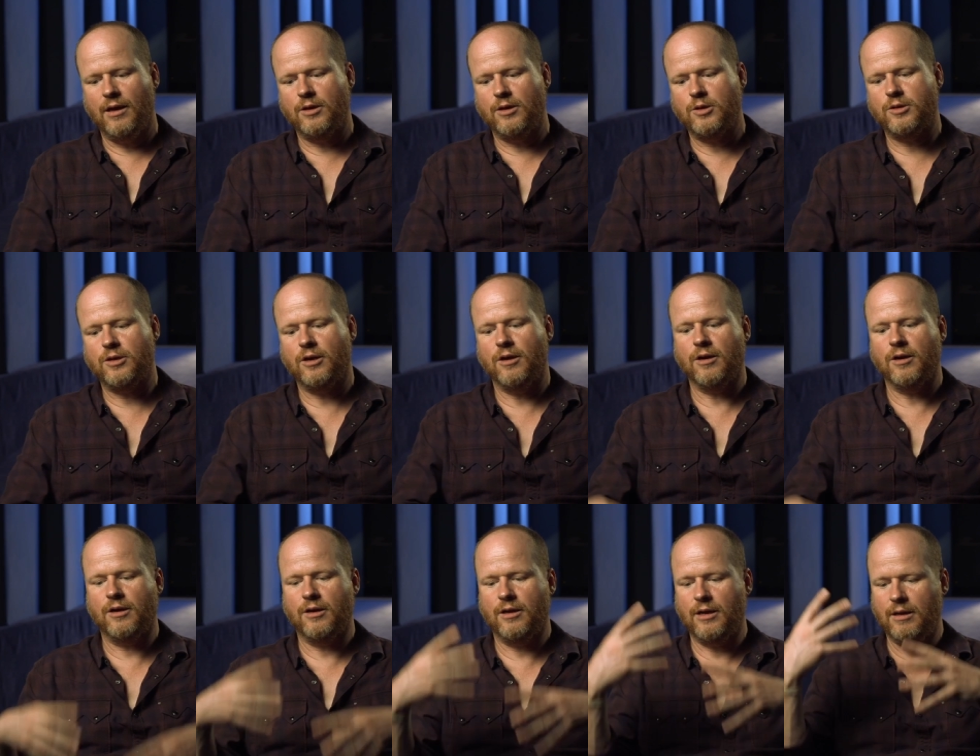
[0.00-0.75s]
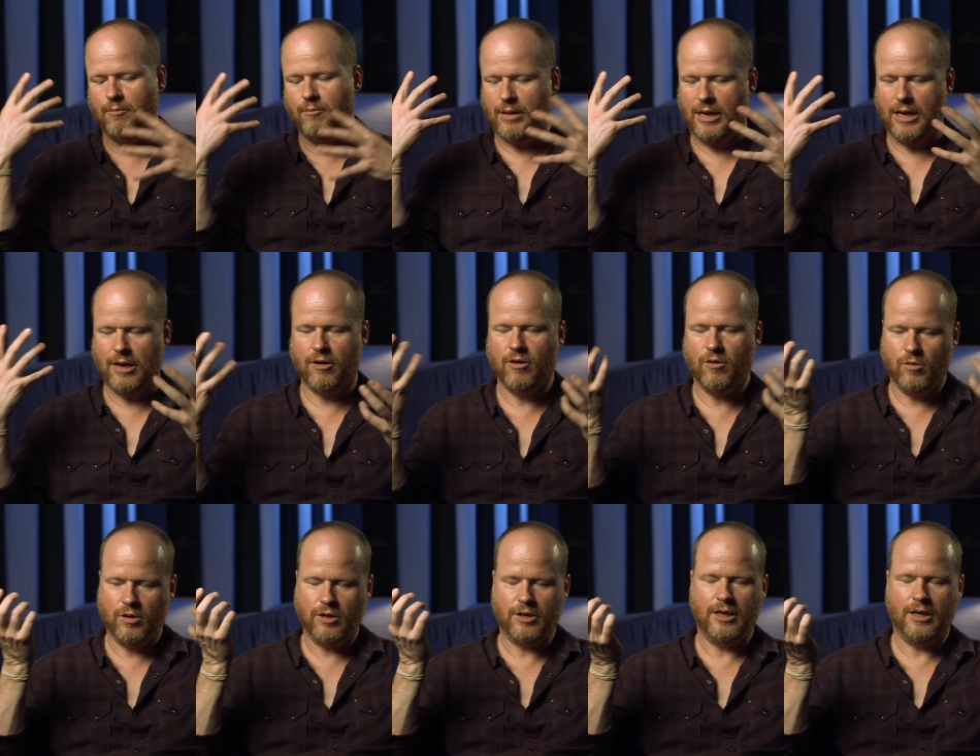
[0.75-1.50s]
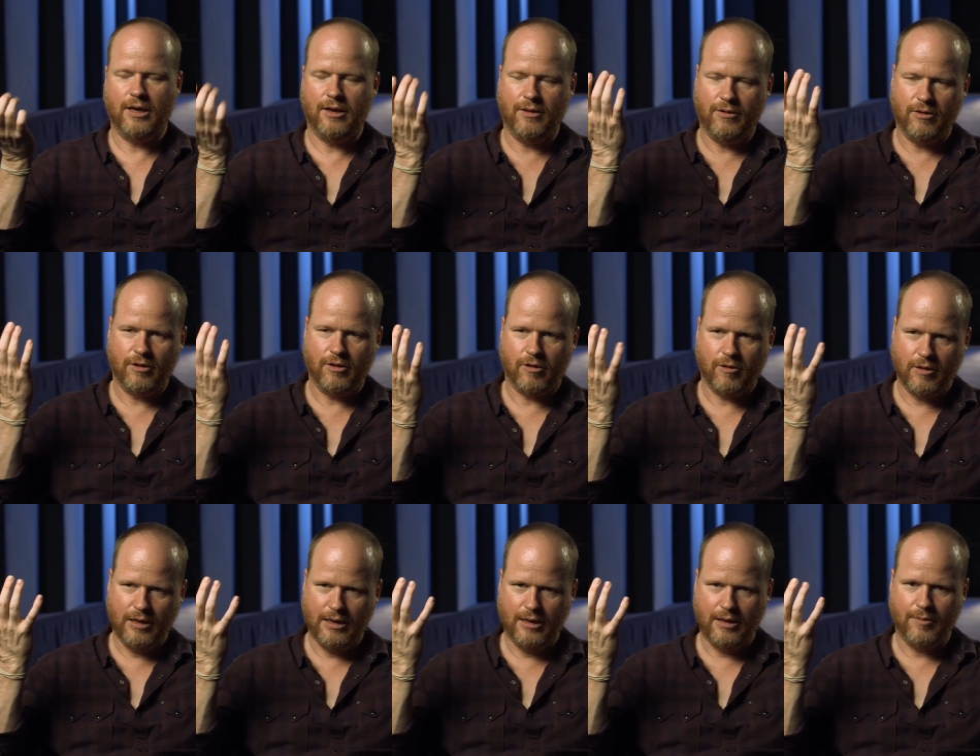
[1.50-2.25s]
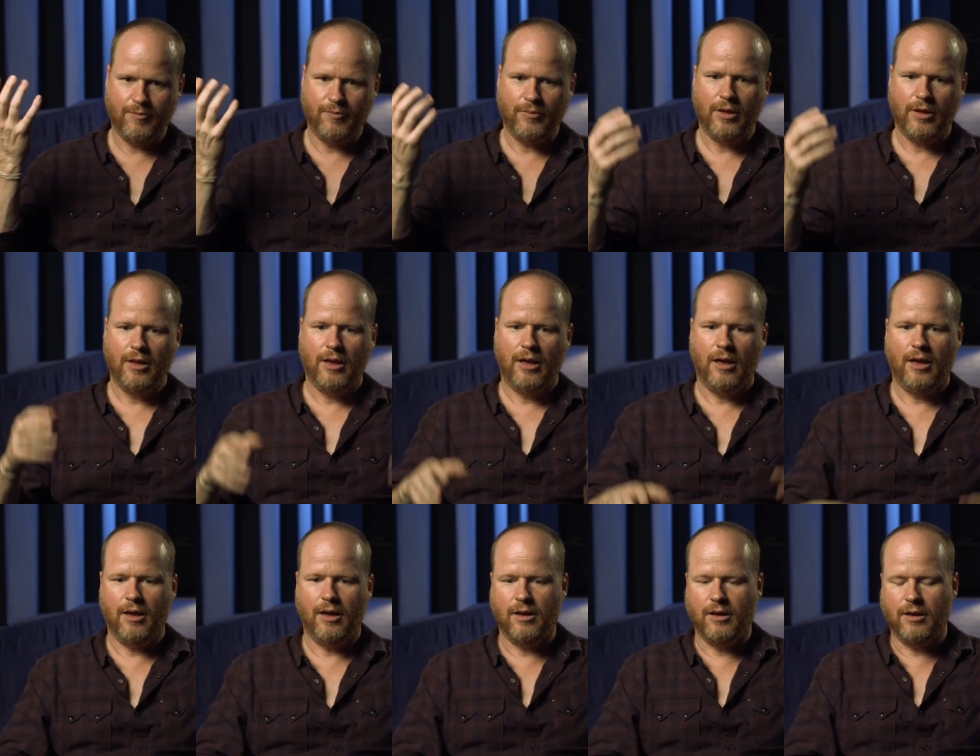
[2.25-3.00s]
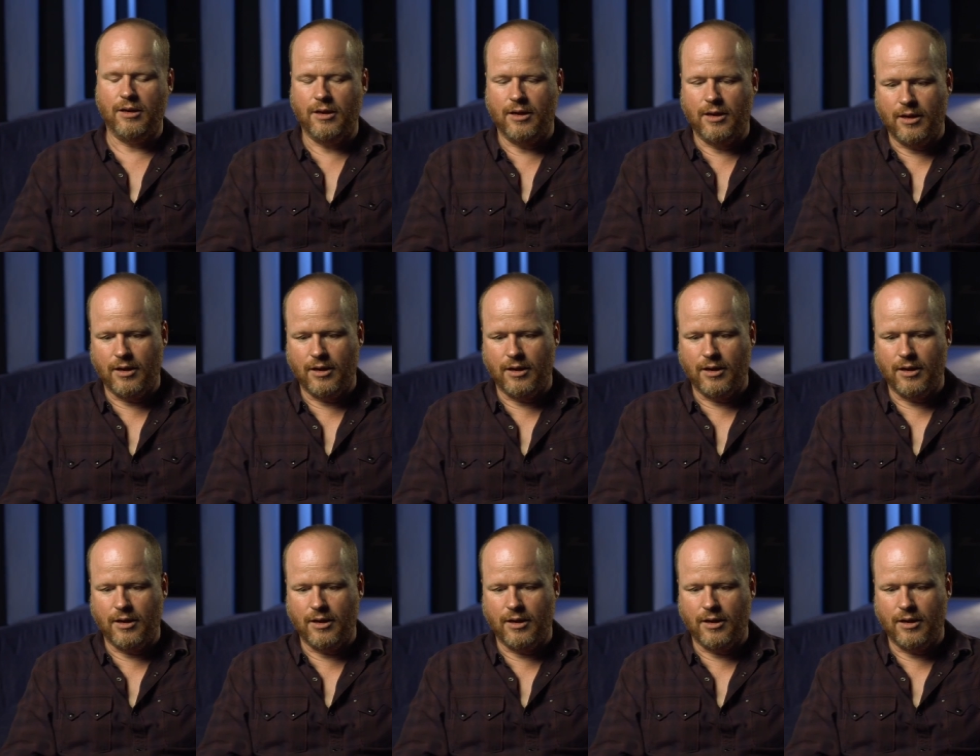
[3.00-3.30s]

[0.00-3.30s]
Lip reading: Stark and Banner work together to create him, and